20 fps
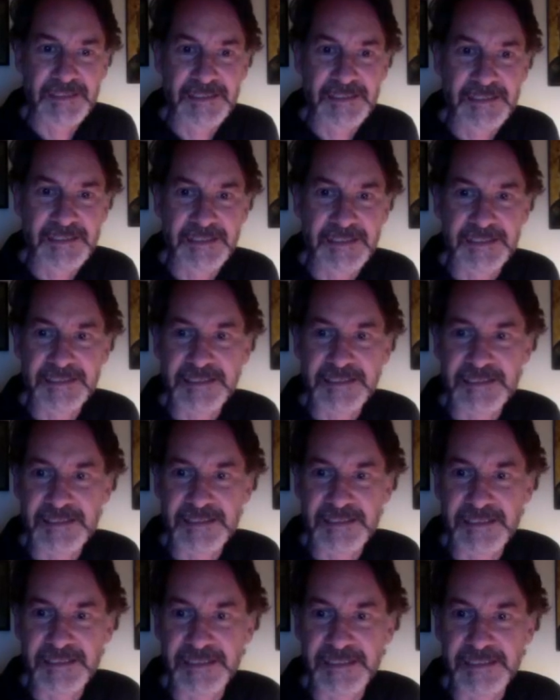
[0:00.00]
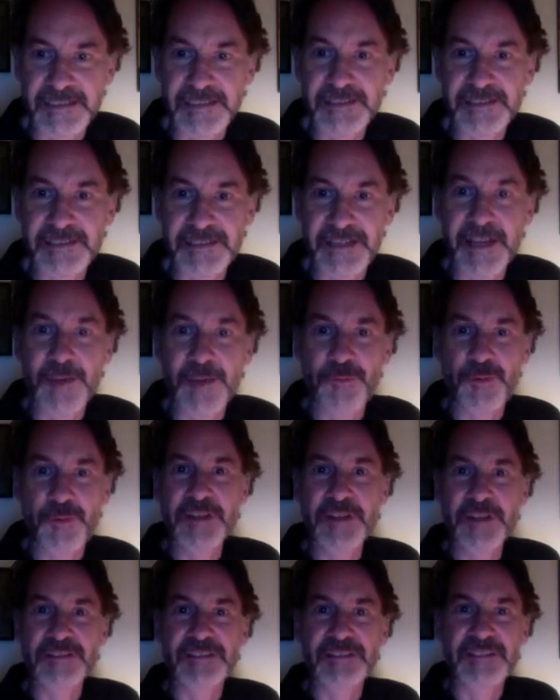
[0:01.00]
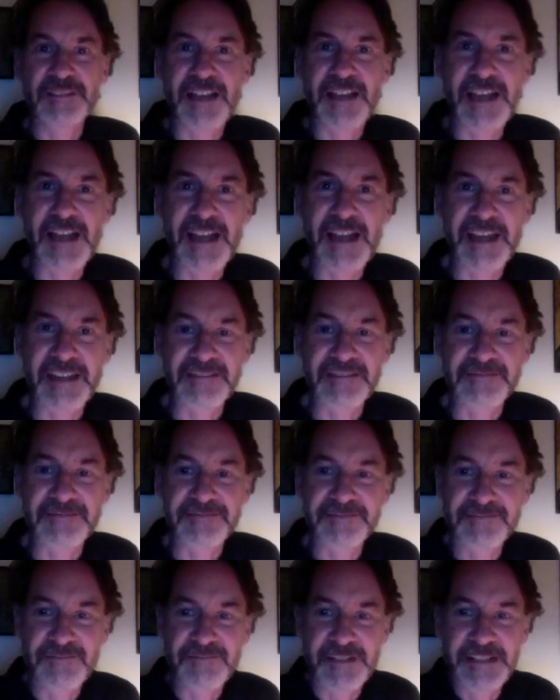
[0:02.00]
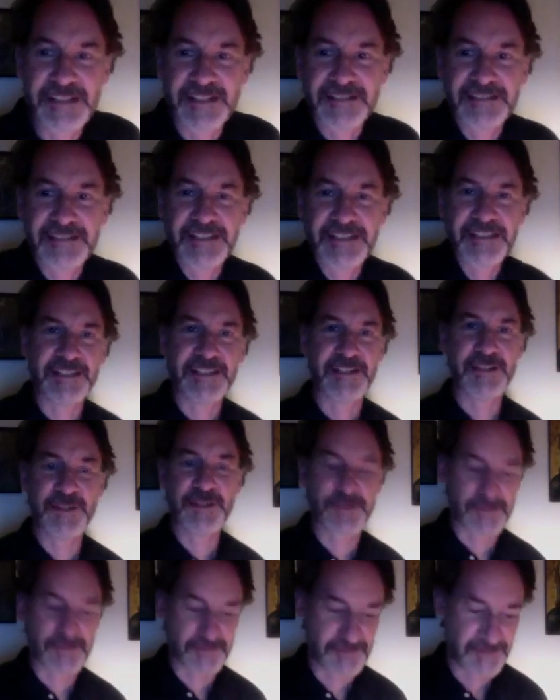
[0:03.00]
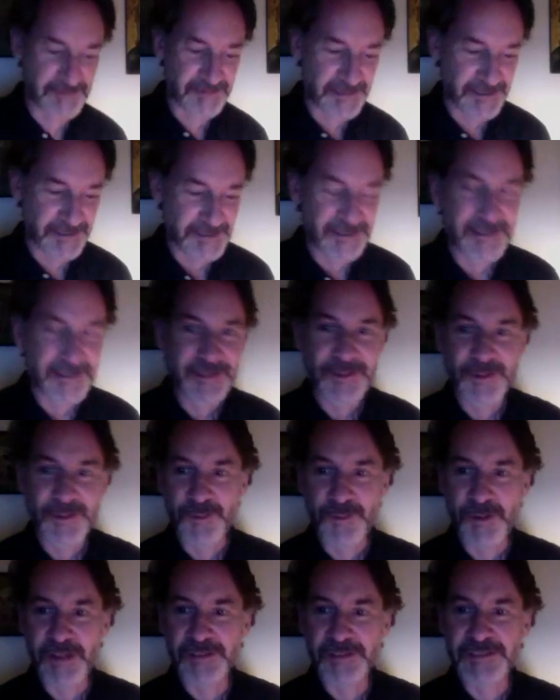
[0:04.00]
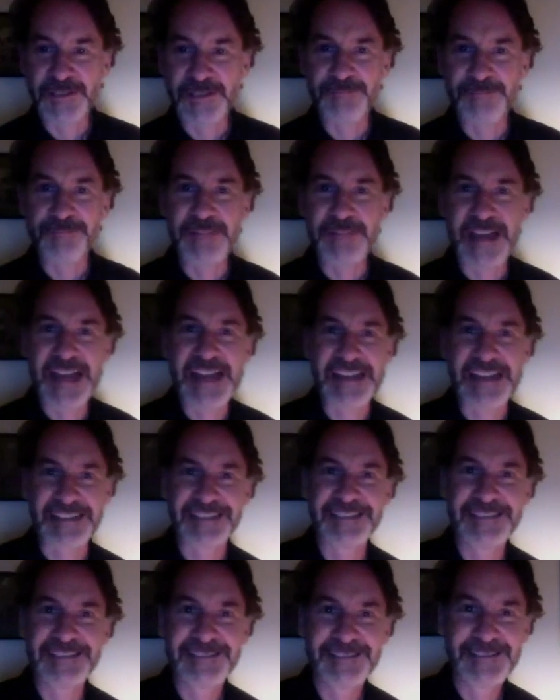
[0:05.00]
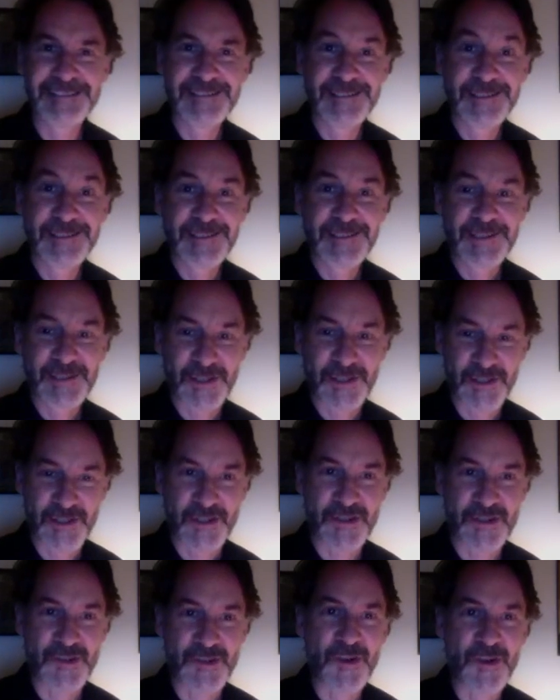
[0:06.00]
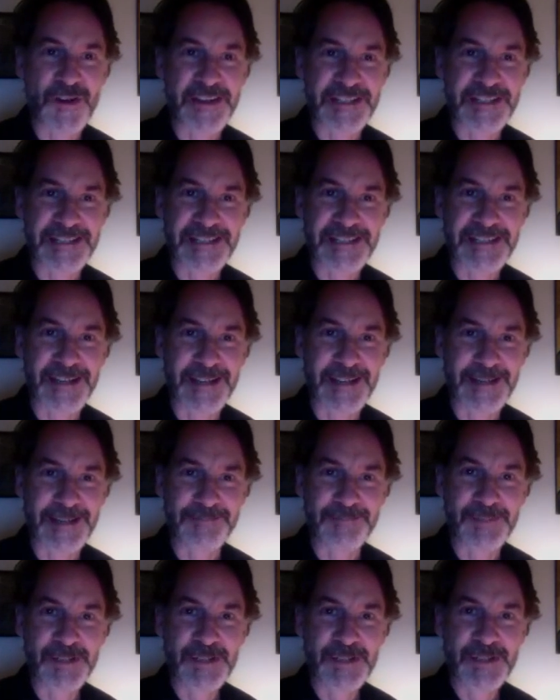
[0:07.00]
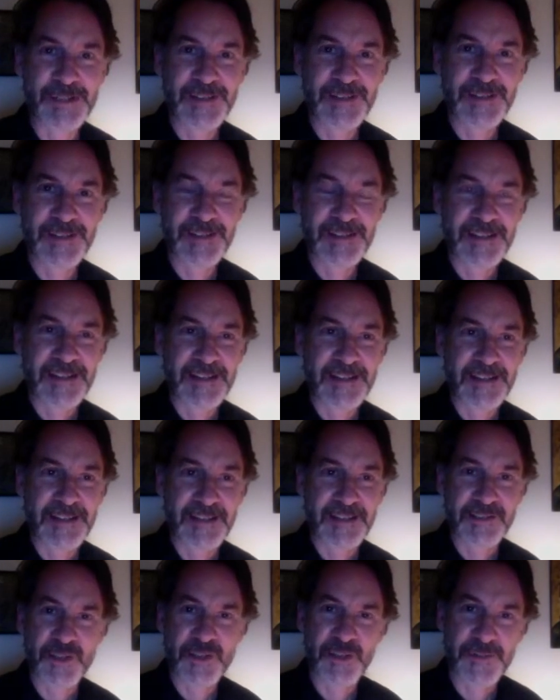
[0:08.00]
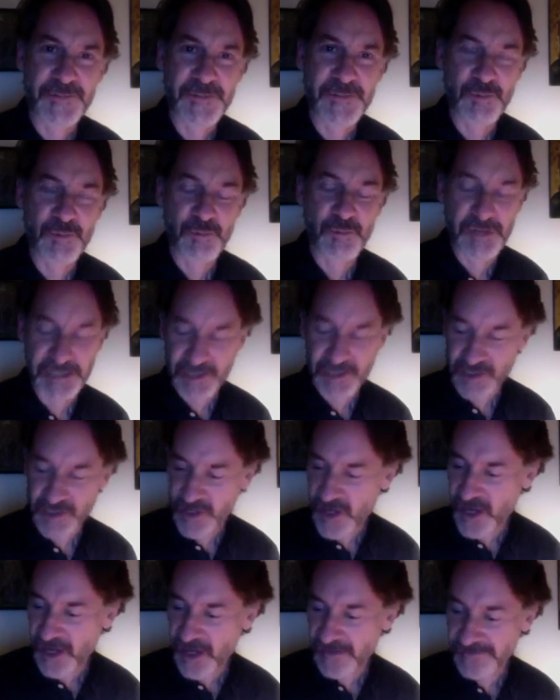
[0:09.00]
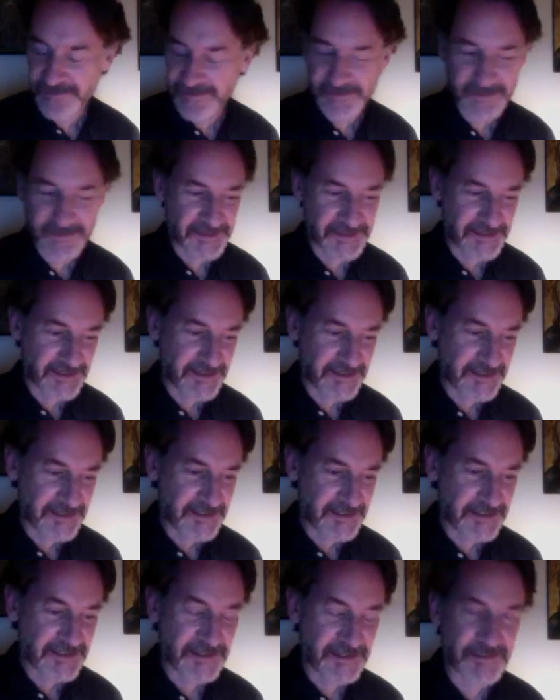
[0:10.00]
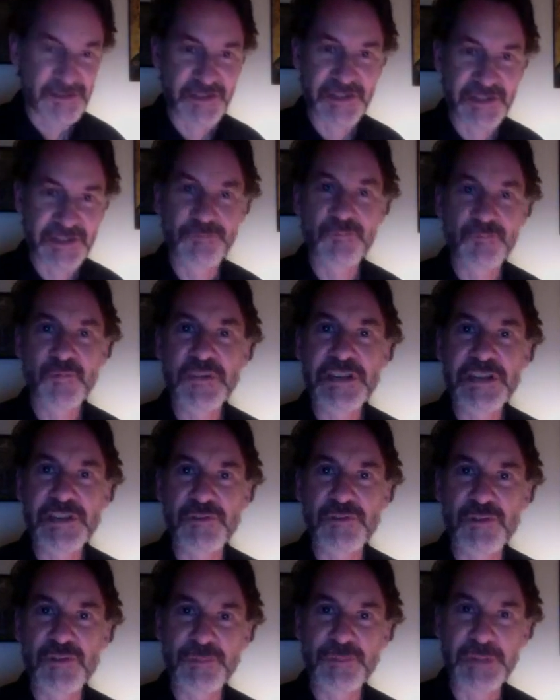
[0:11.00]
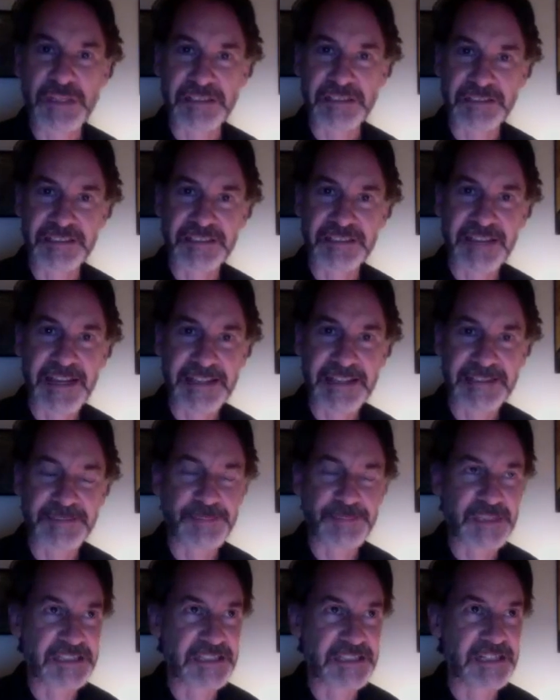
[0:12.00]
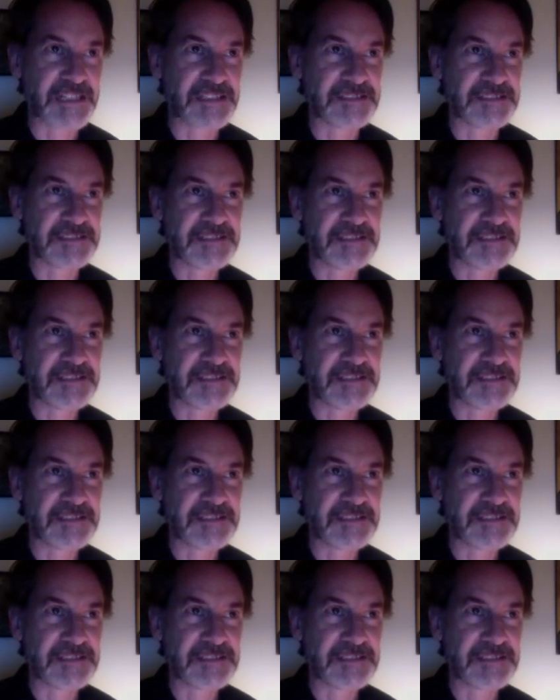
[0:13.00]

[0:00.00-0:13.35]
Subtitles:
Let's see. Yeah, we're live. Well, hello. Welcome back to story time. I took a few weeks off. There was some regrouping that had to be done.